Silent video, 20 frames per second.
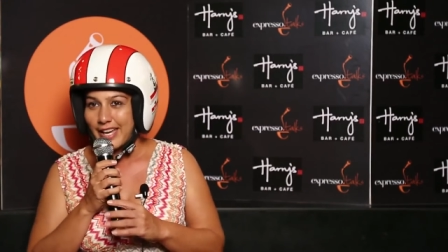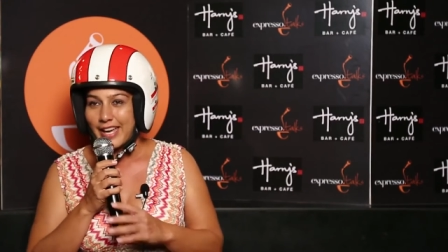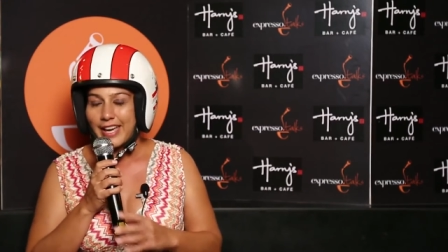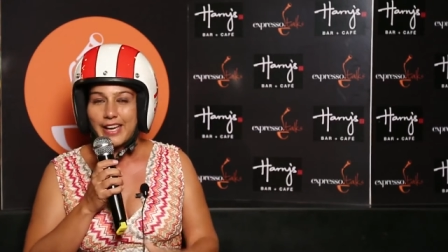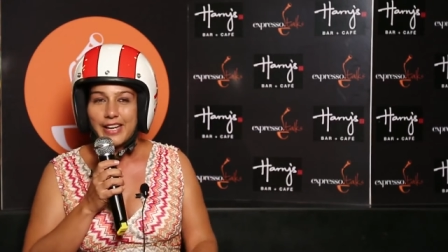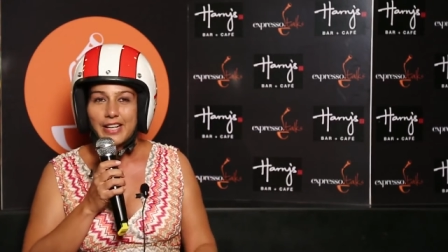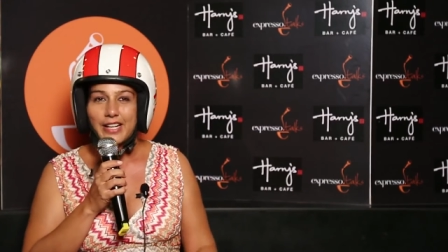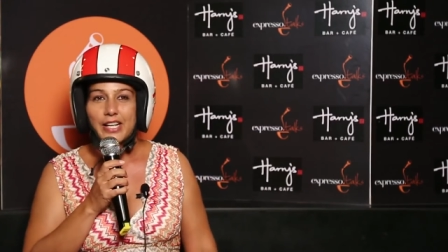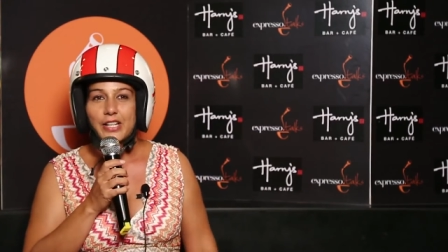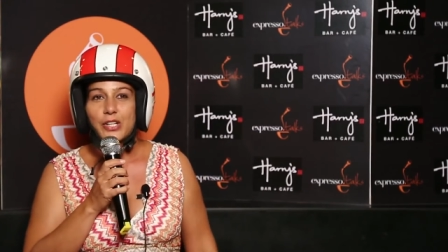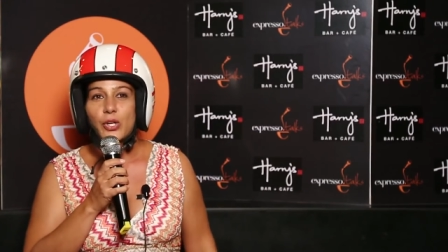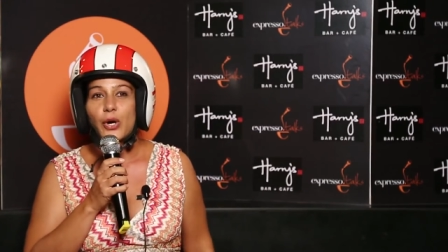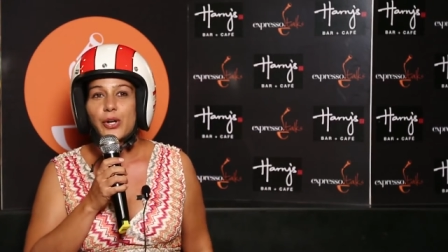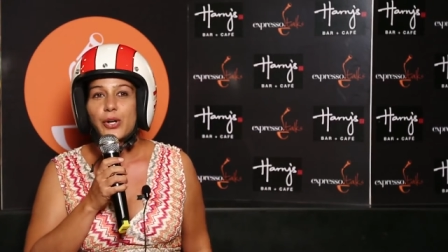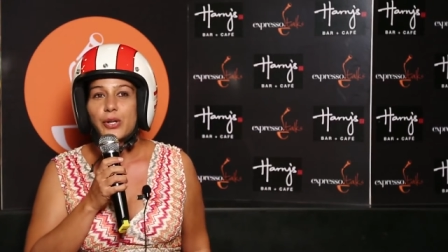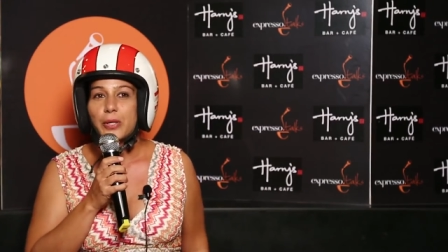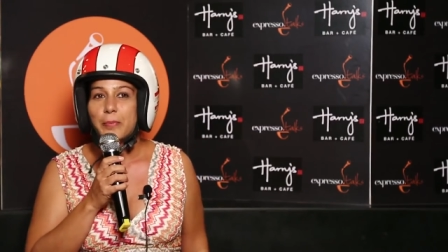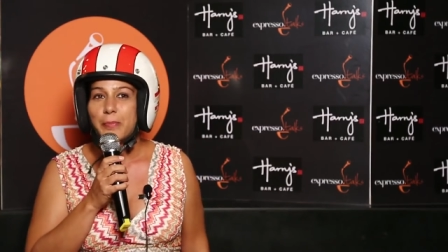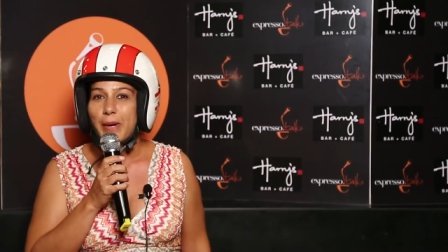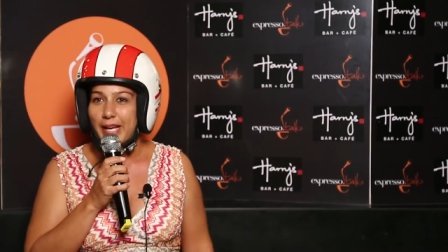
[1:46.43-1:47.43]
and I got
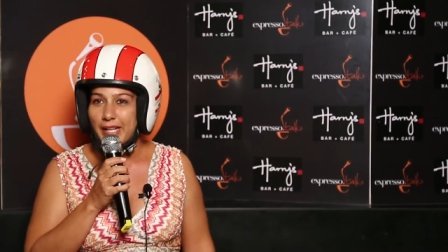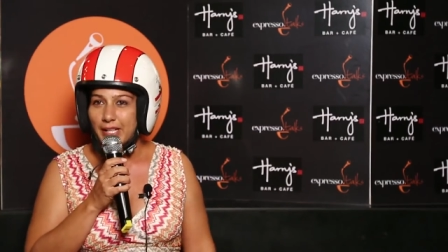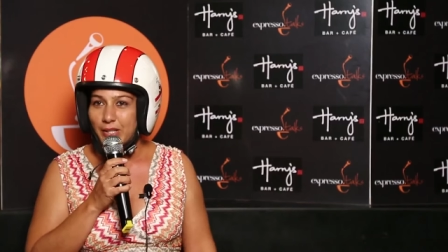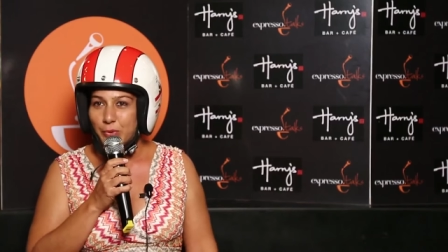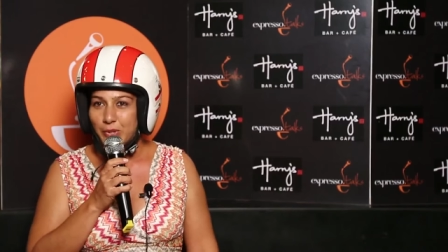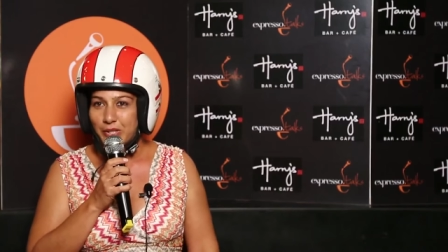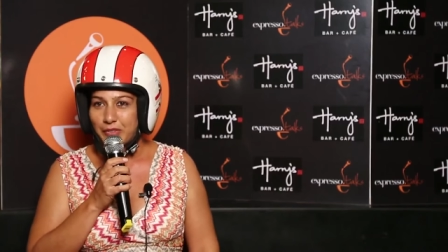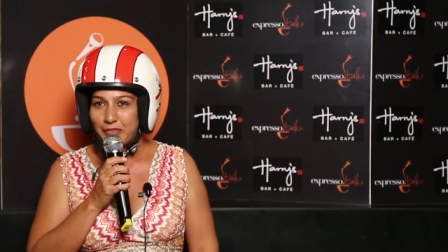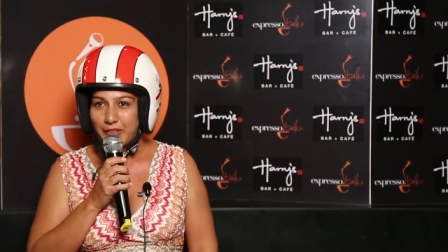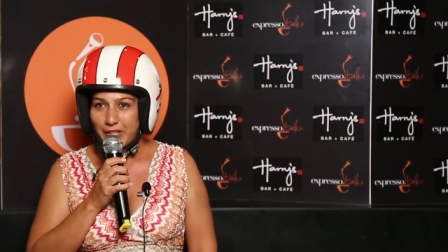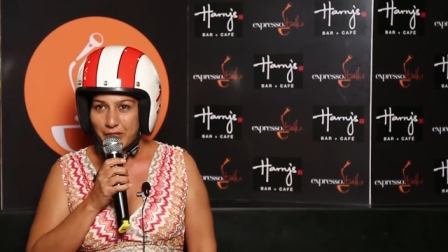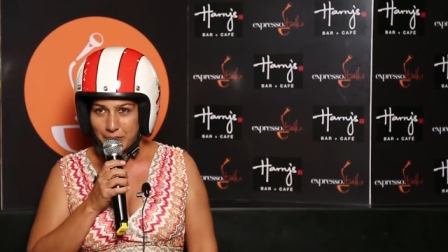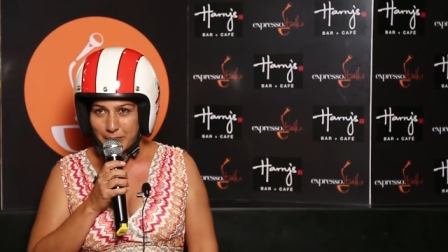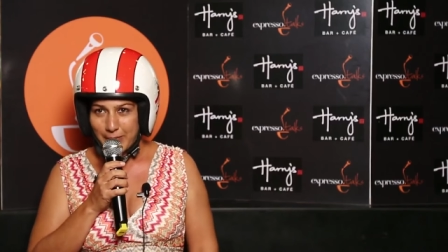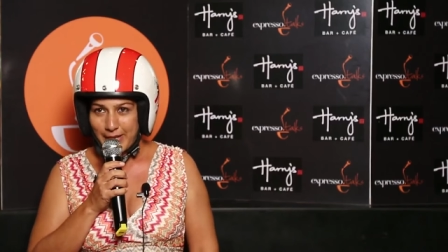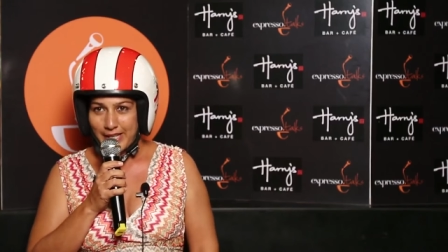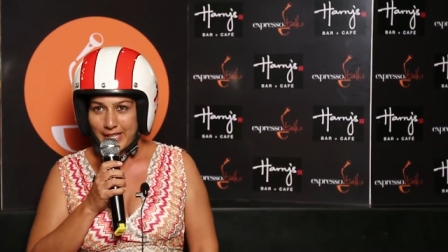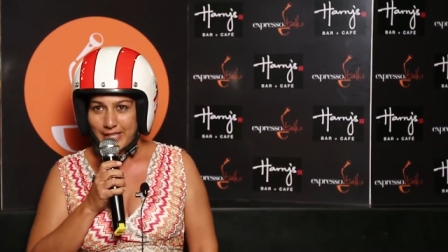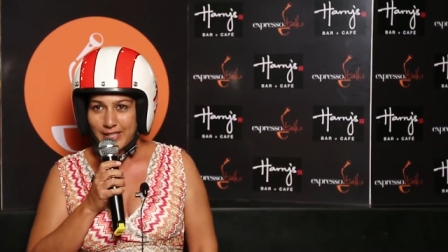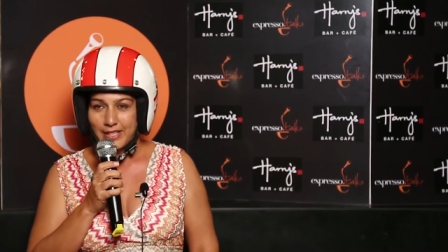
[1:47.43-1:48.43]
on a bike with a friend of
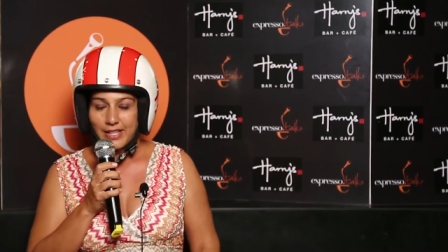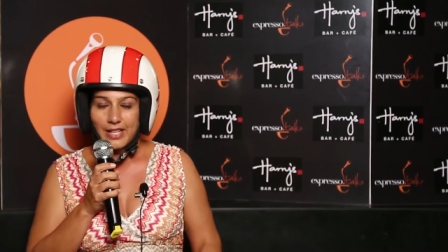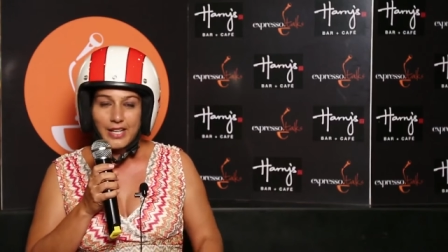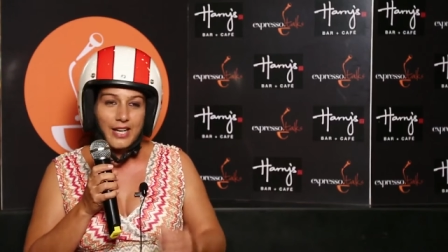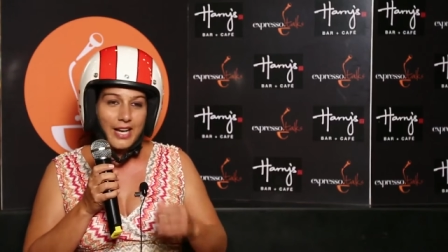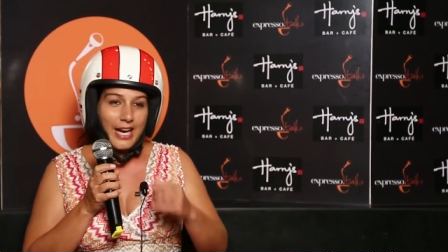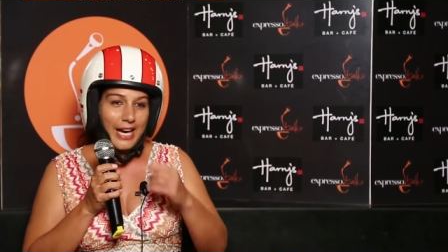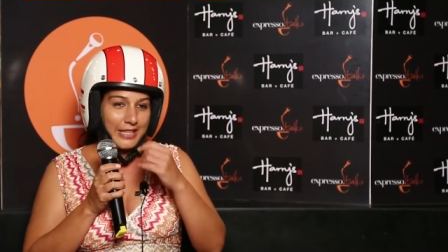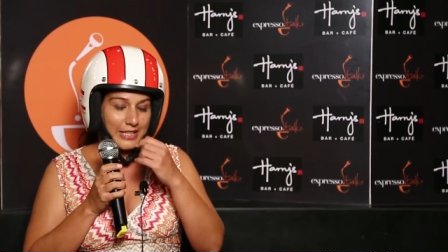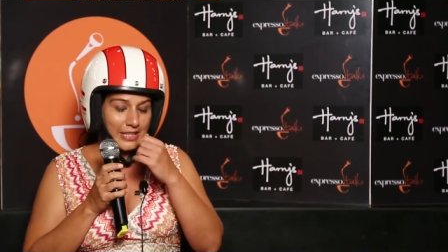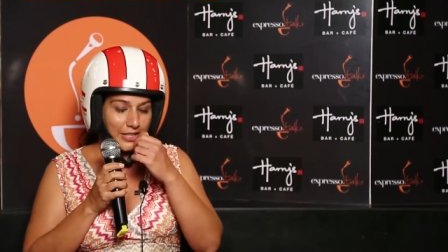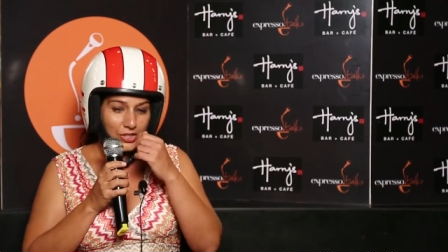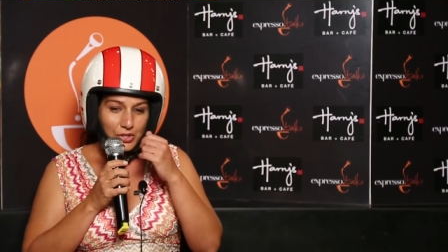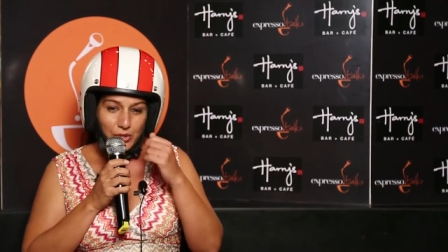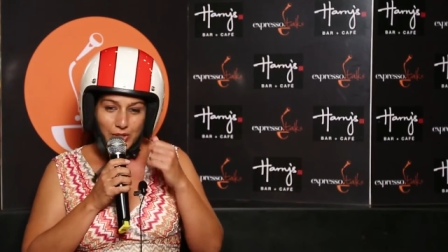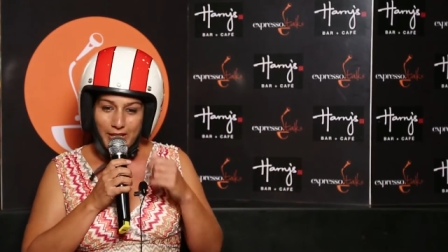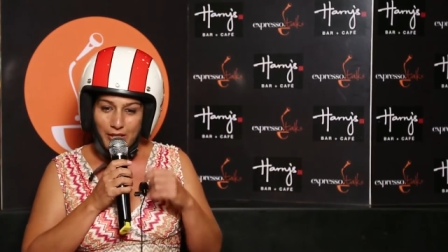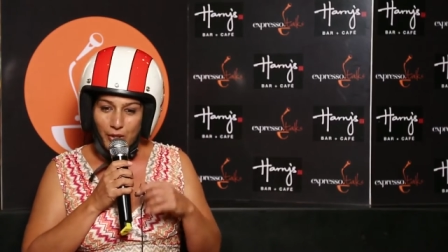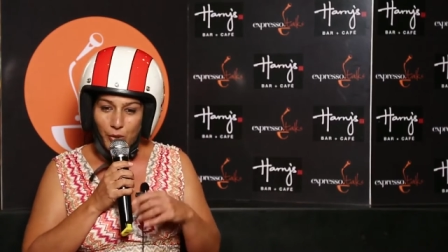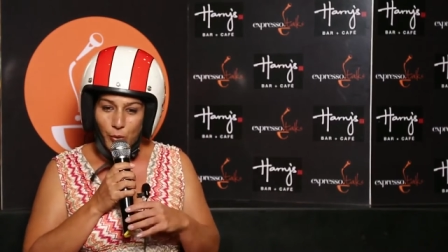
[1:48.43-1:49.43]
mine. I needed
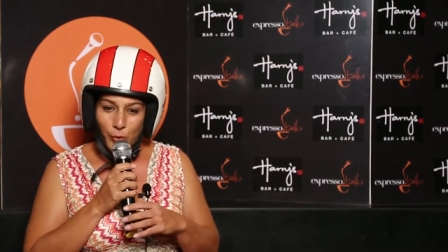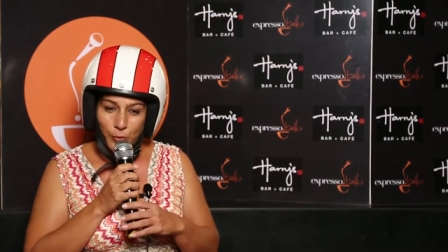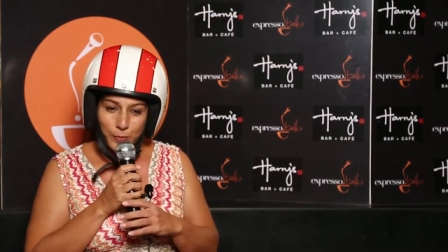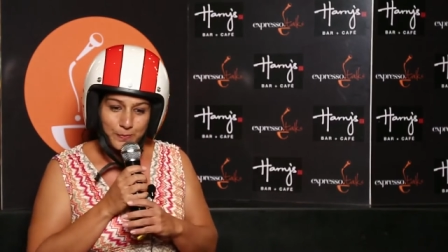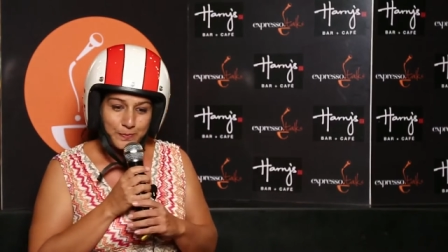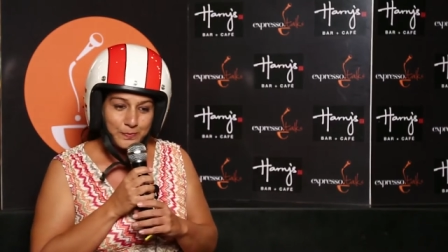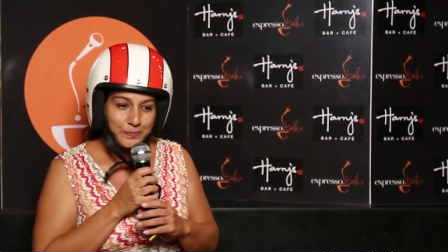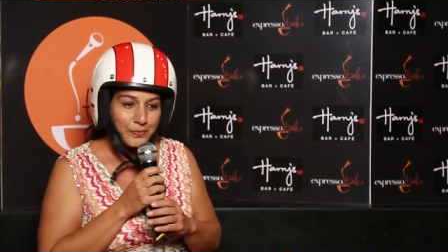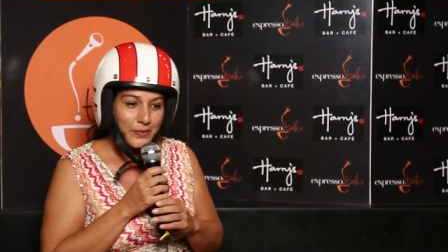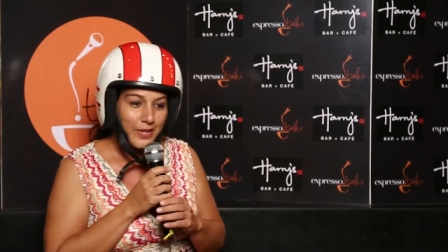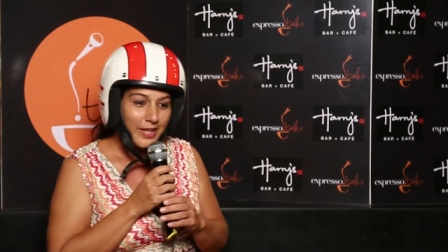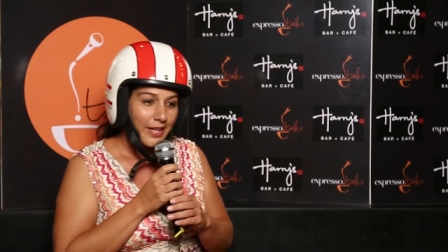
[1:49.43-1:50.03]
to get home.